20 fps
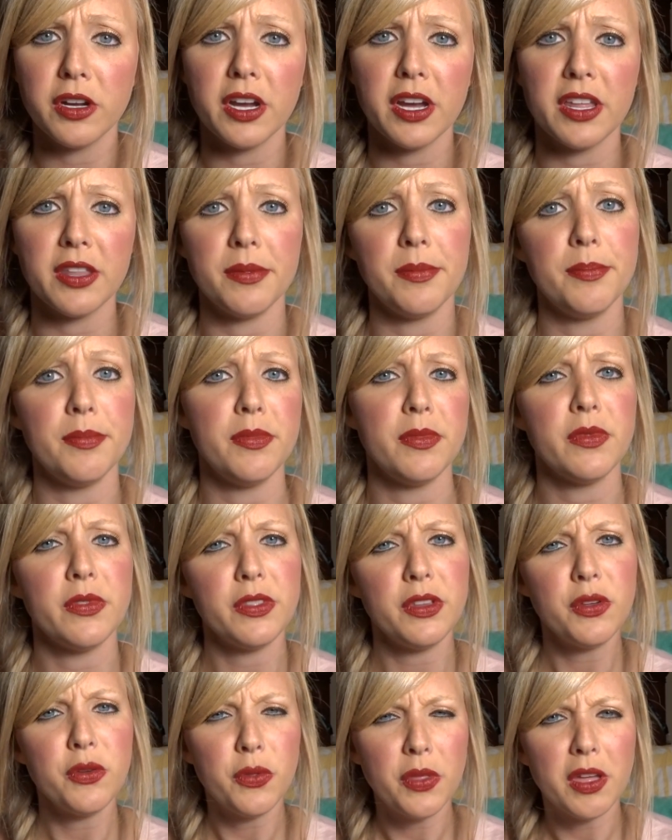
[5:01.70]
good
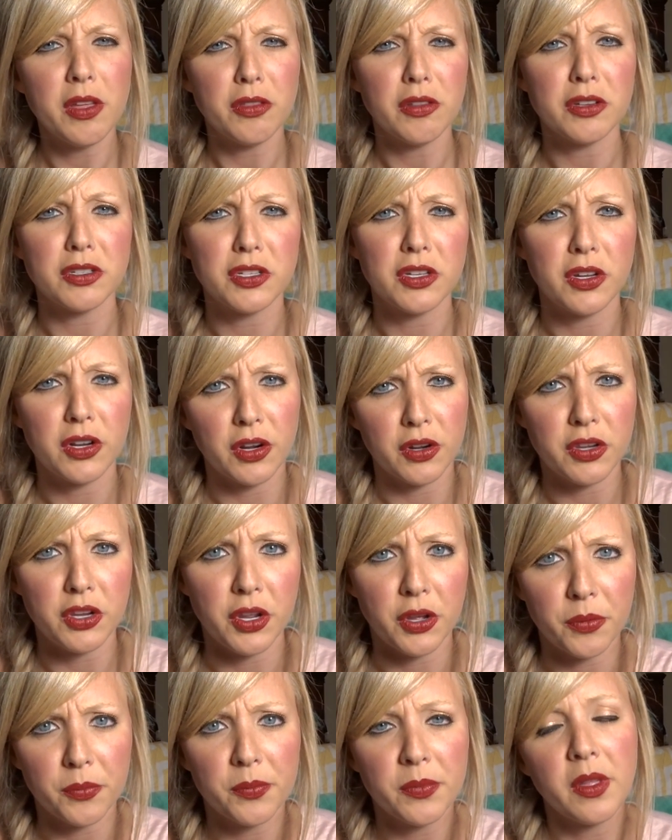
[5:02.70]
you think looks good on
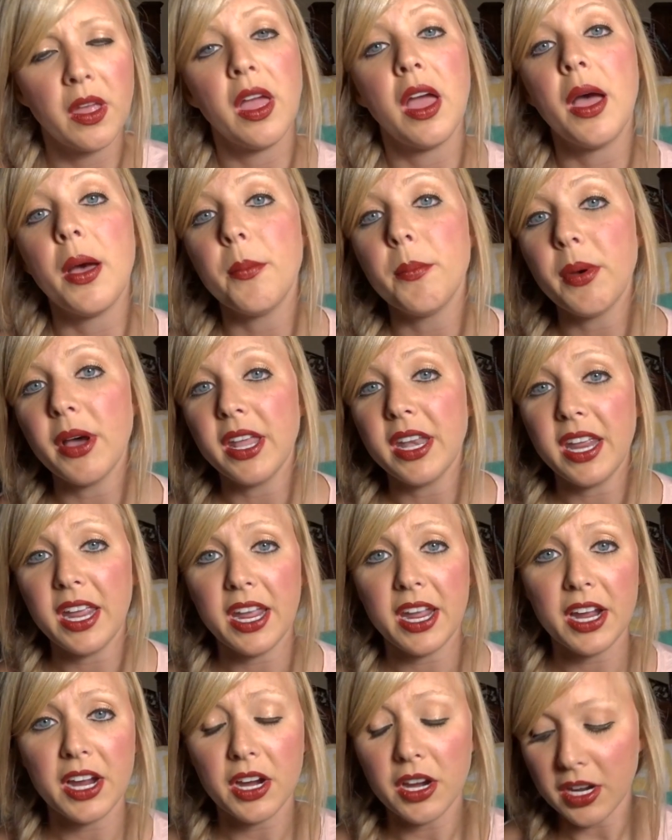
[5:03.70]
you. But
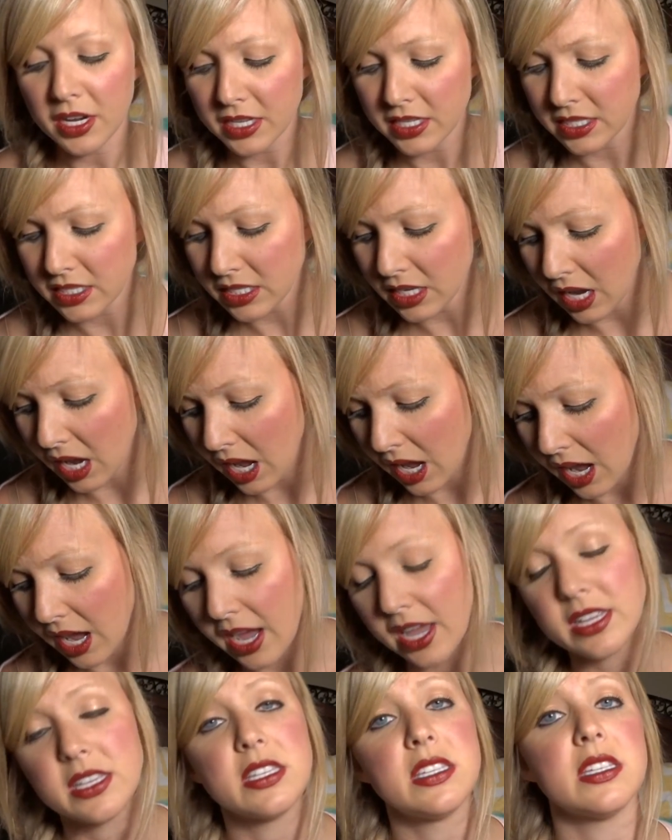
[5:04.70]
here is
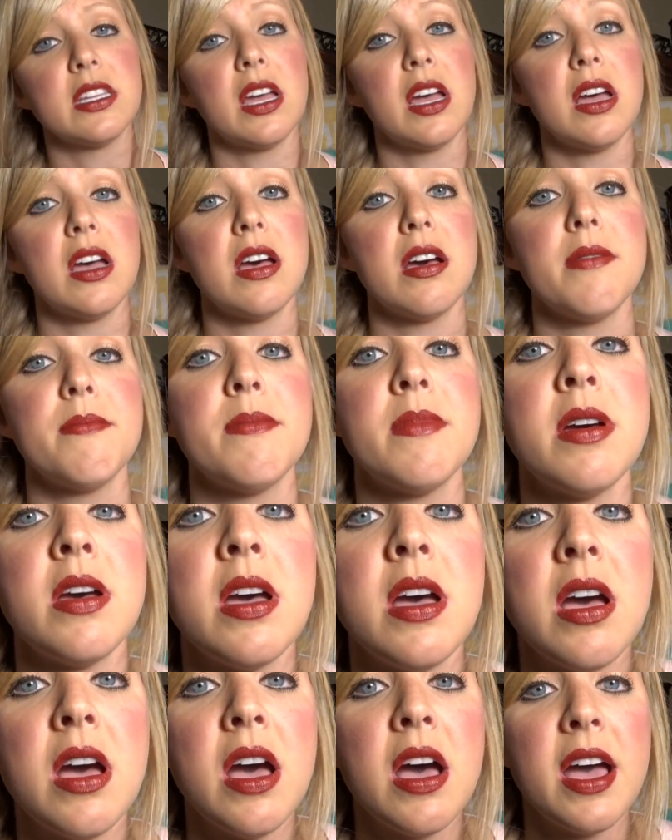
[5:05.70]
some
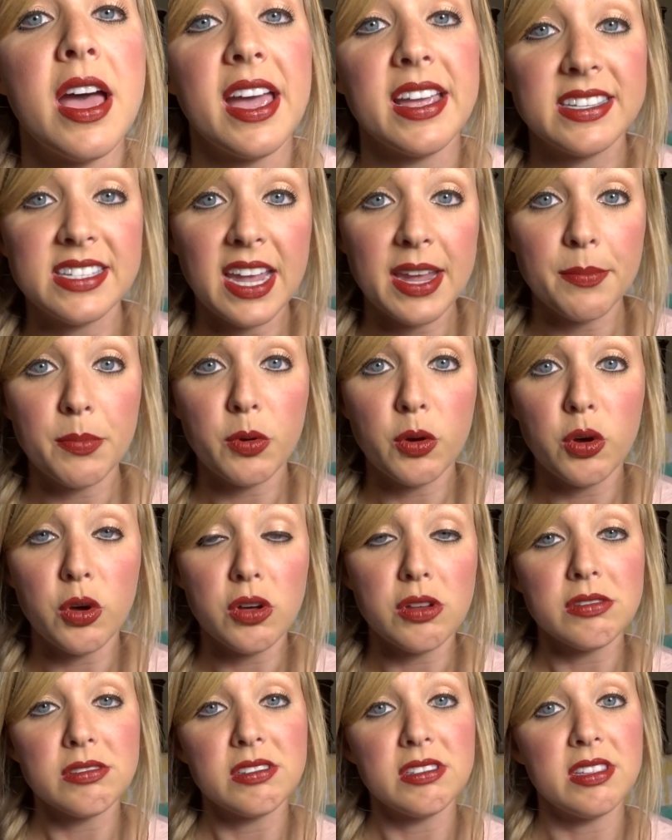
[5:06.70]

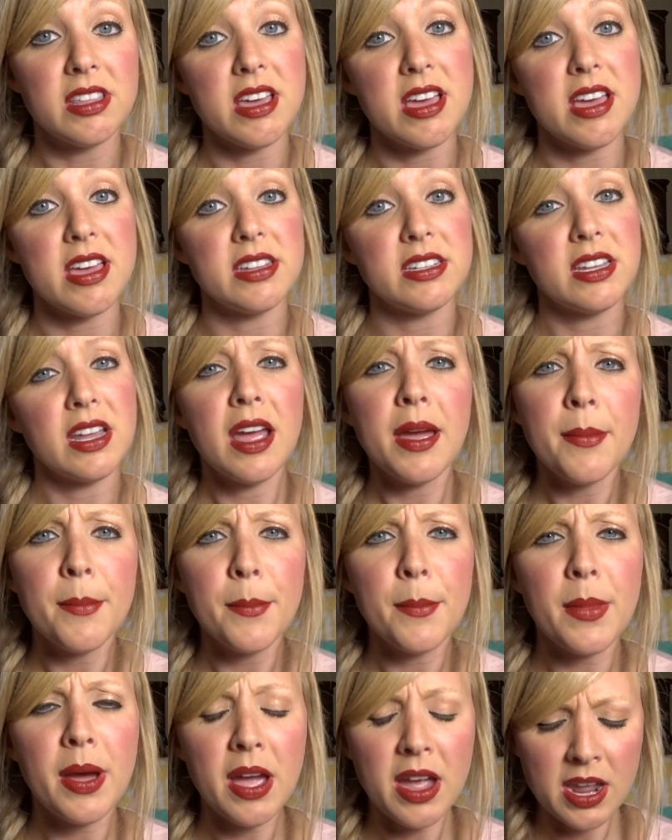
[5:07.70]
examples that
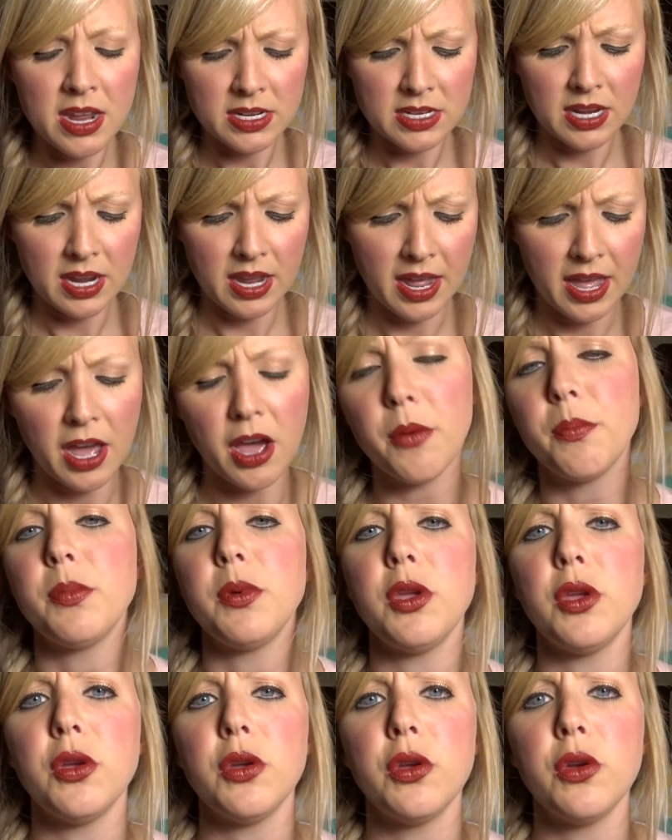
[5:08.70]
might help
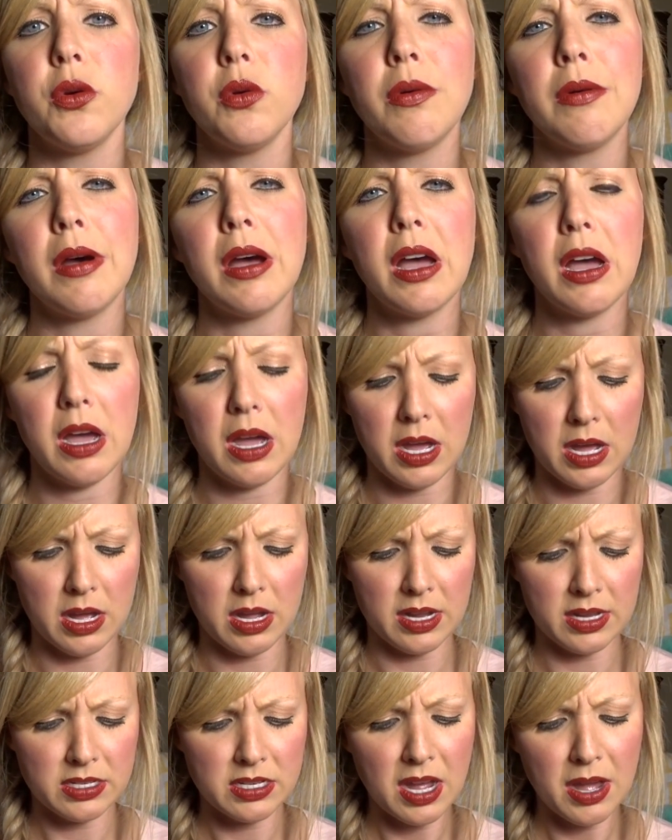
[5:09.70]
you,
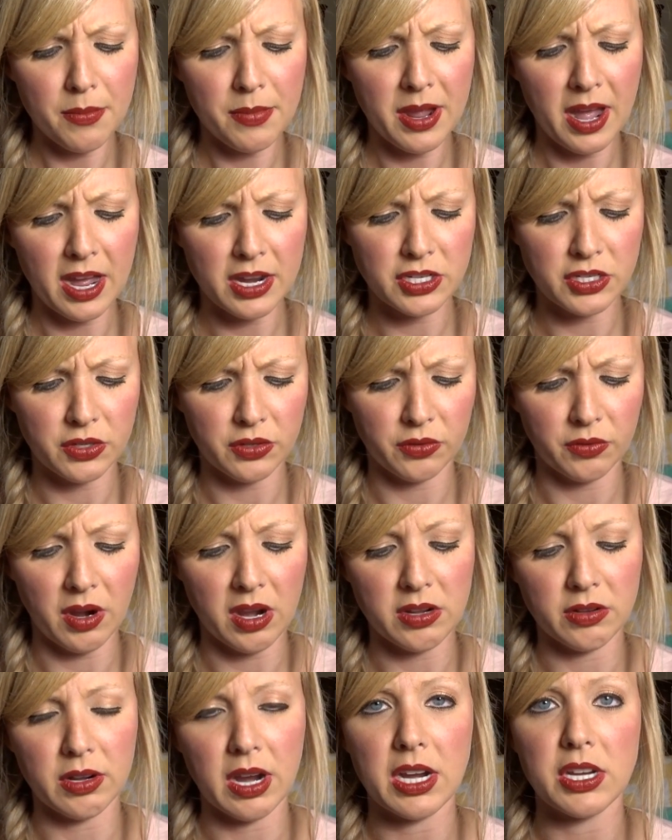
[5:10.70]
help guide you in the
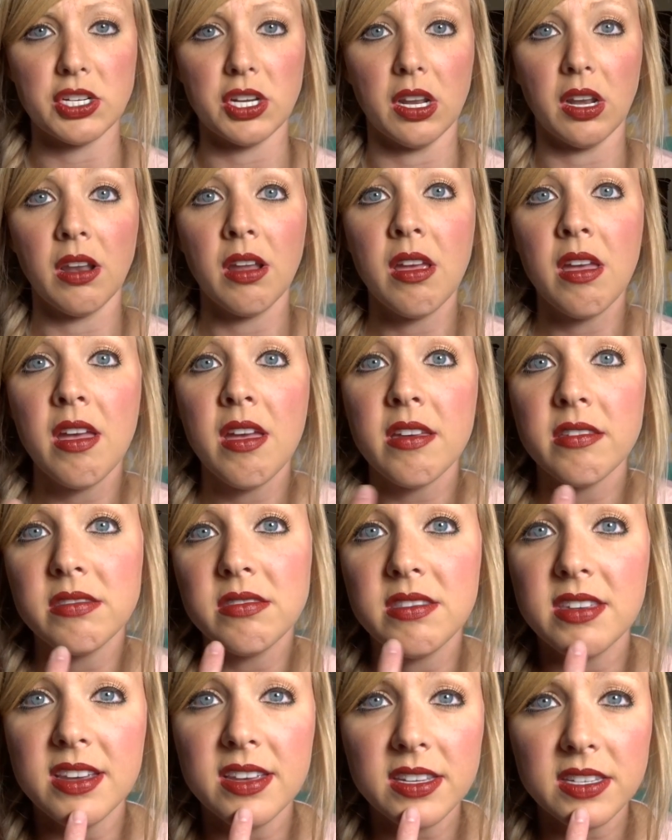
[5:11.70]
right direction.
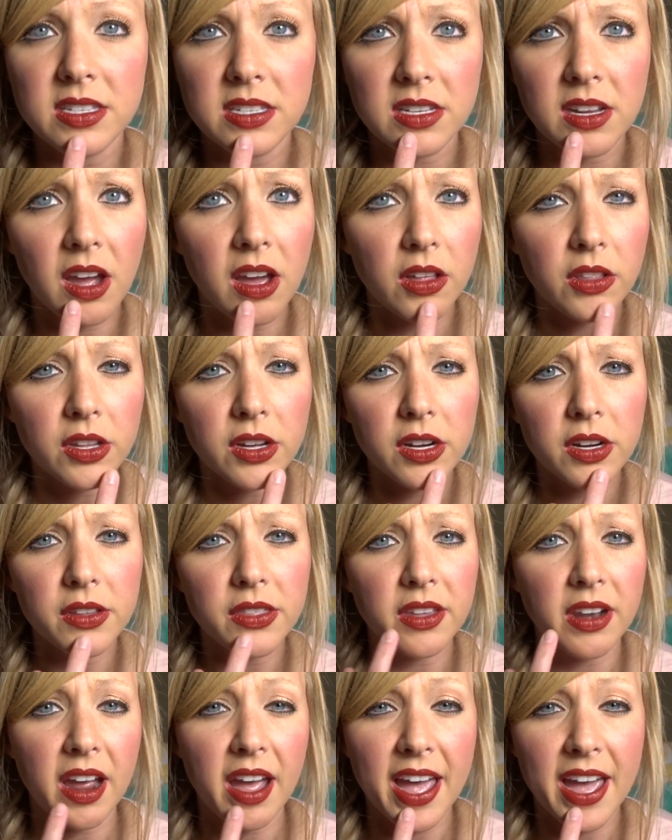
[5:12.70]
This color
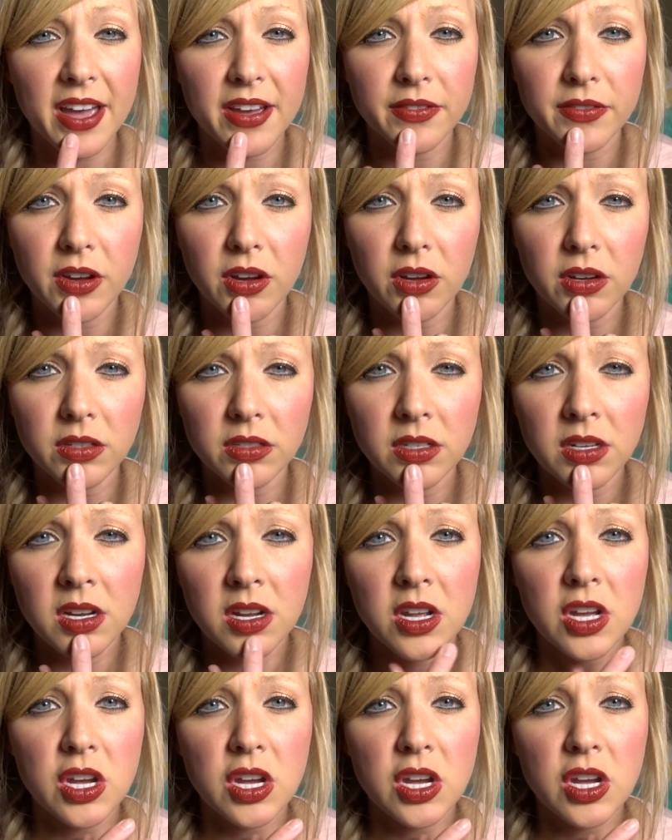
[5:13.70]
that I have on,